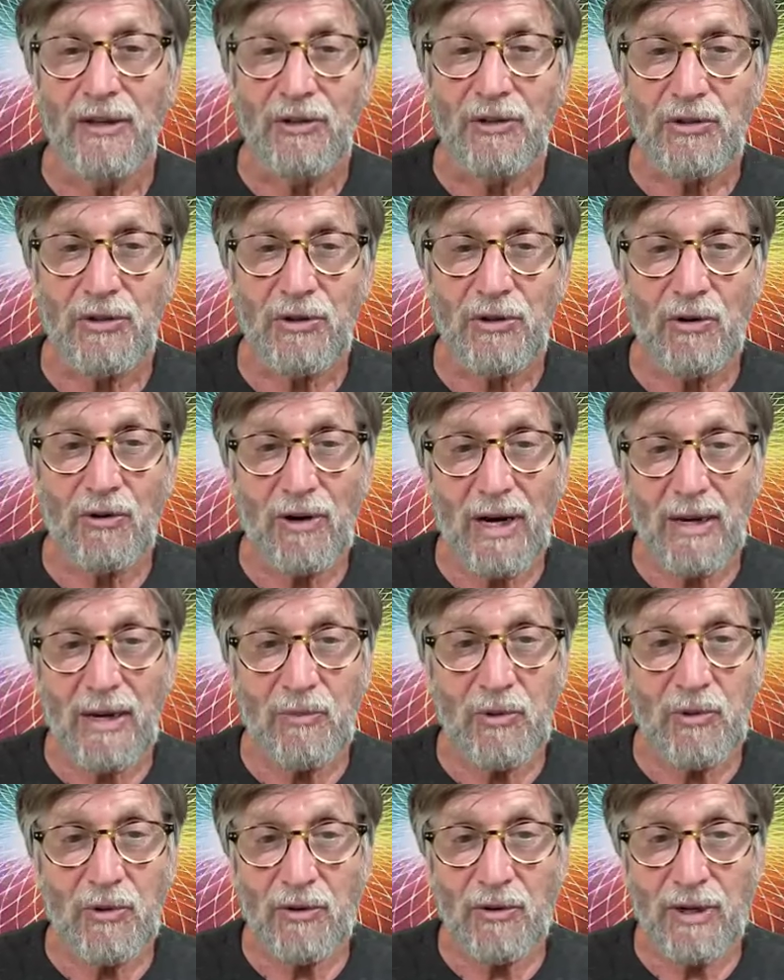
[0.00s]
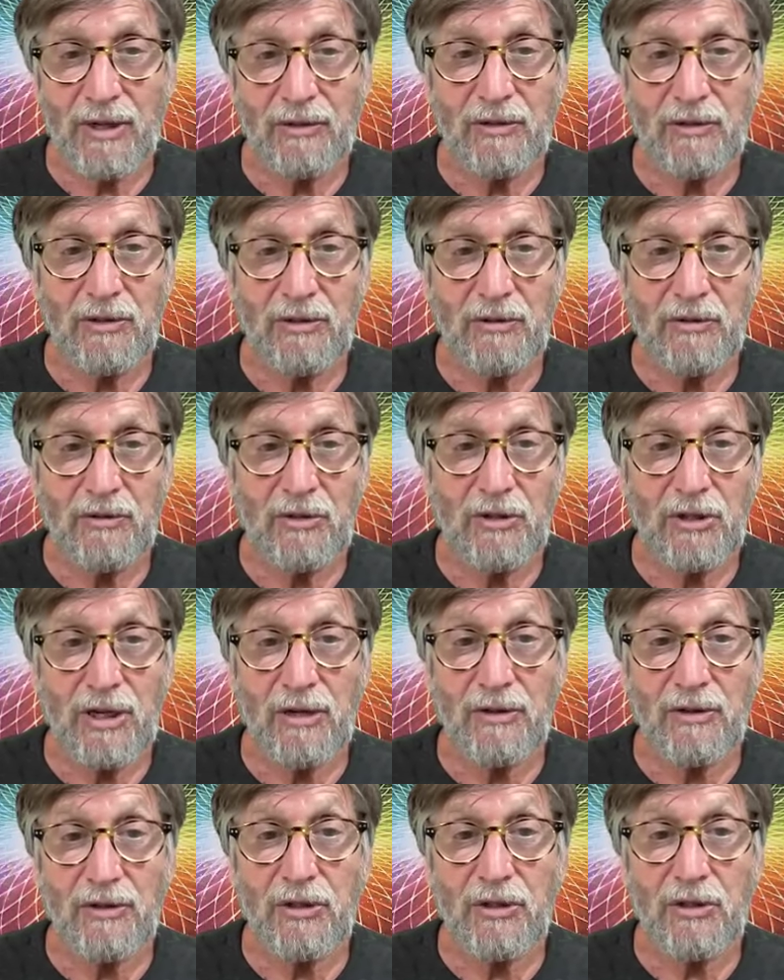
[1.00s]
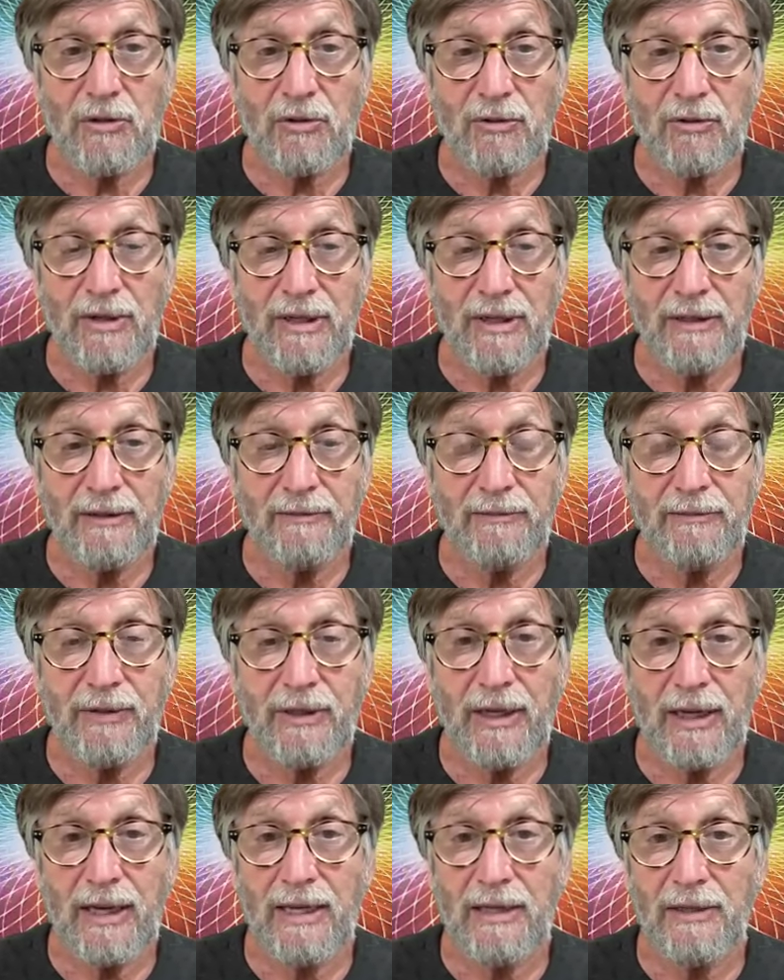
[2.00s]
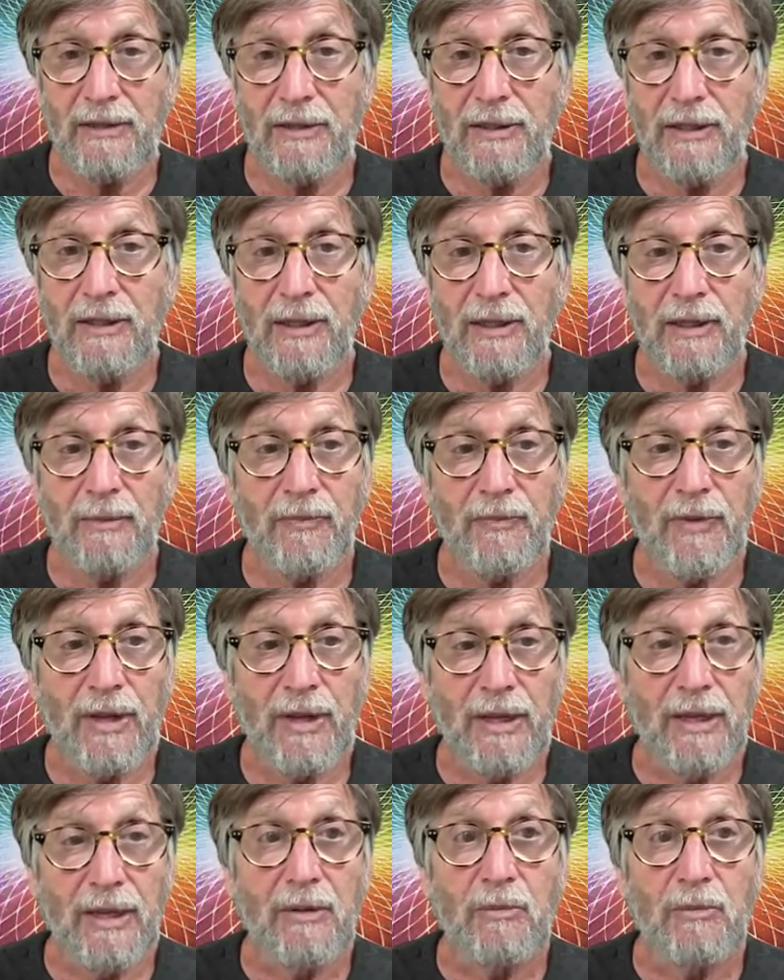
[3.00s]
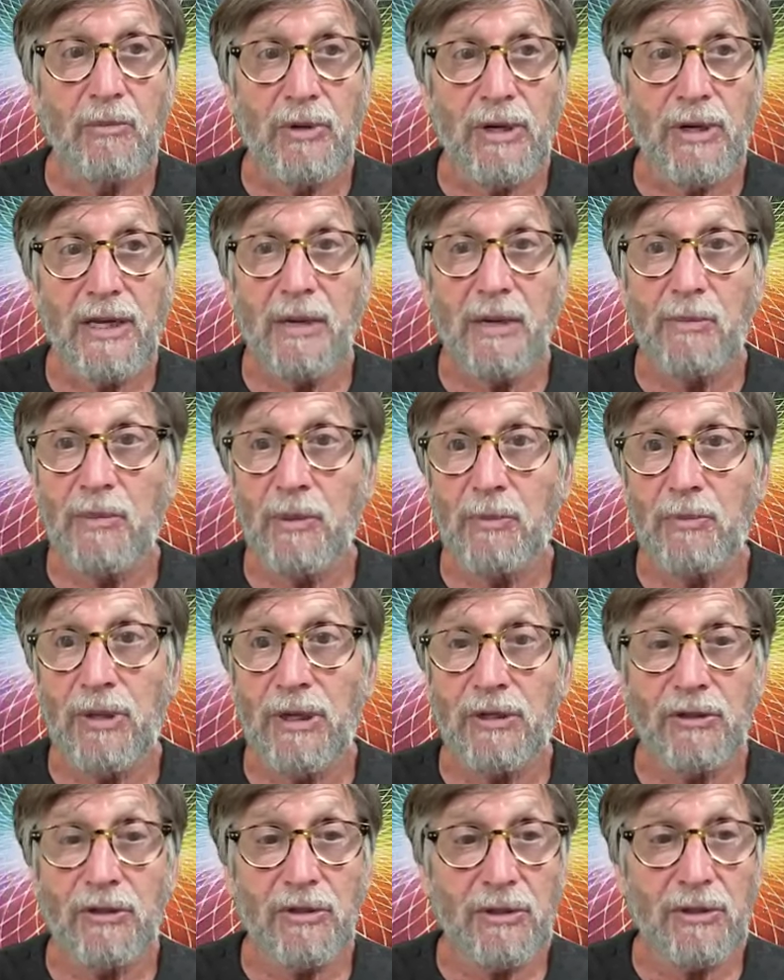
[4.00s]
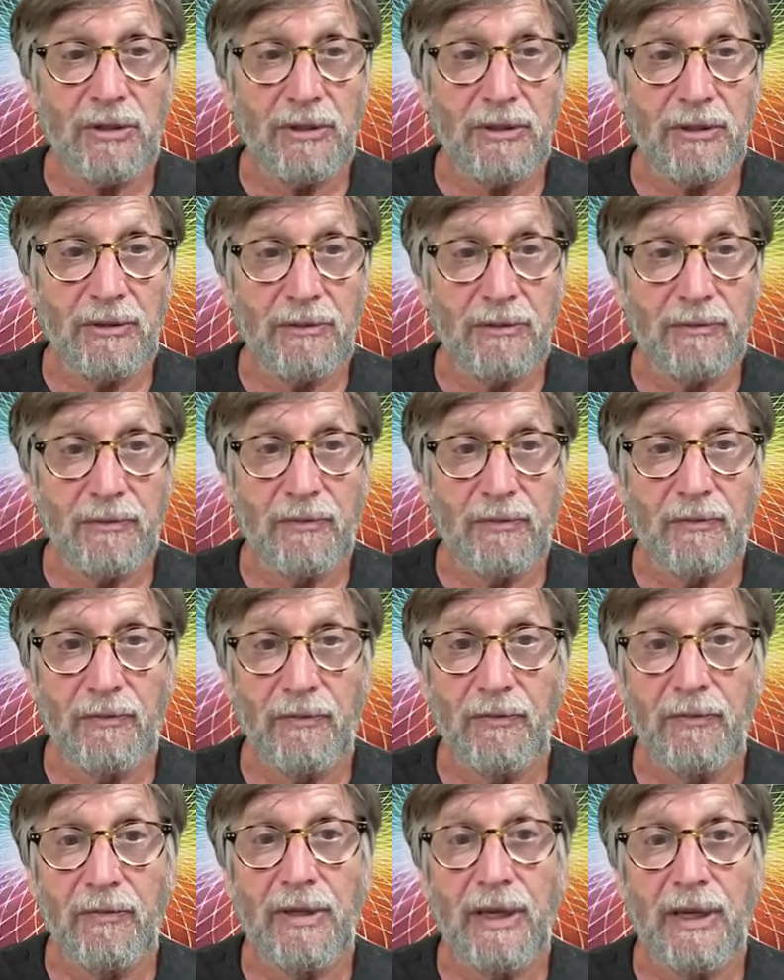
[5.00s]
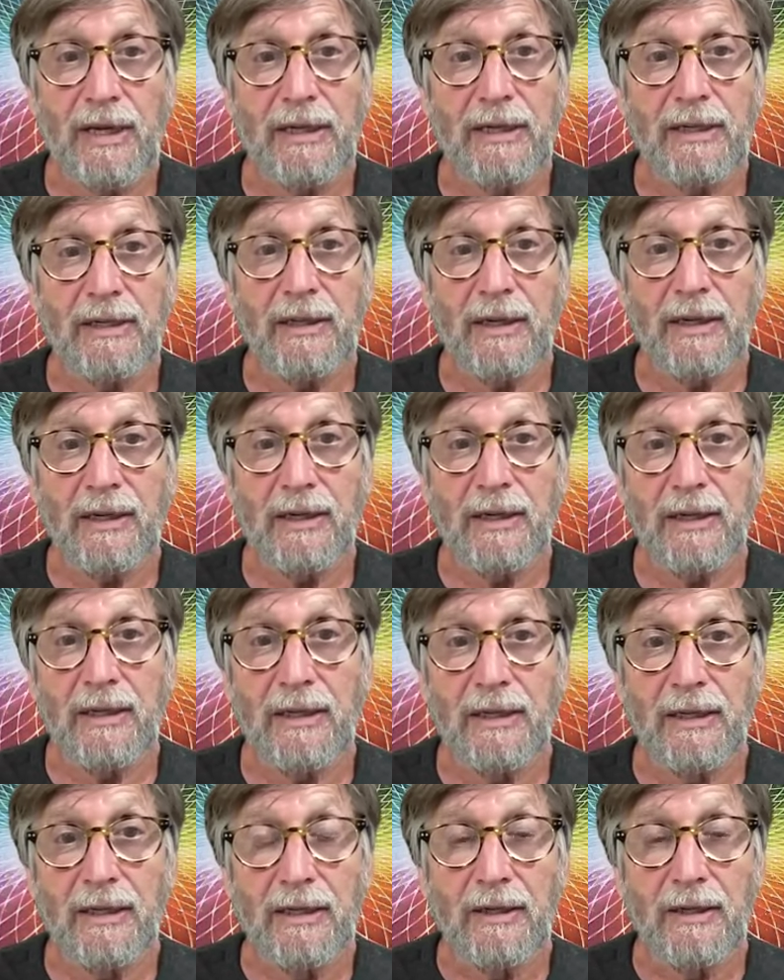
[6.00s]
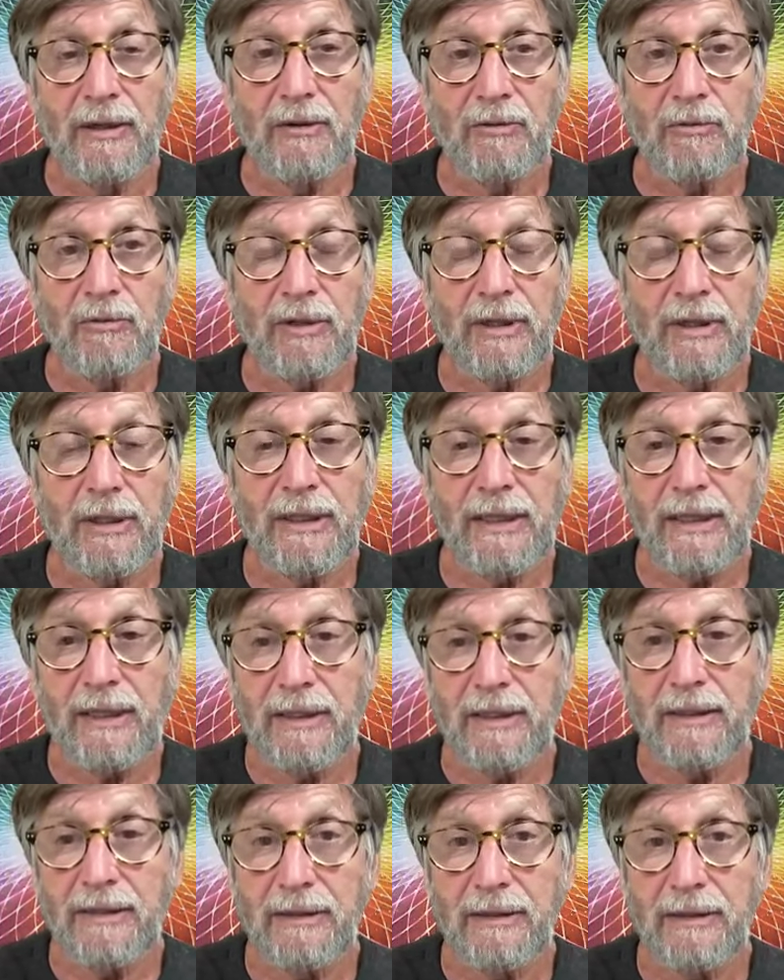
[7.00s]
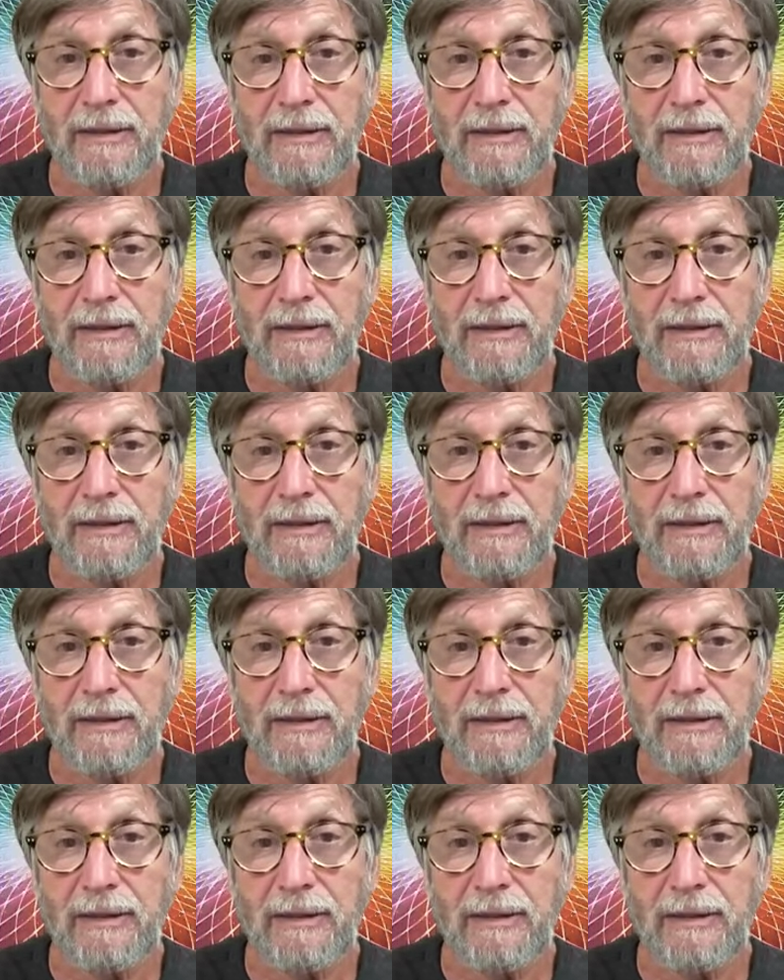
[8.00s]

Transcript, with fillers: So I'm going to share the screen and um, bring up a picture that uh, really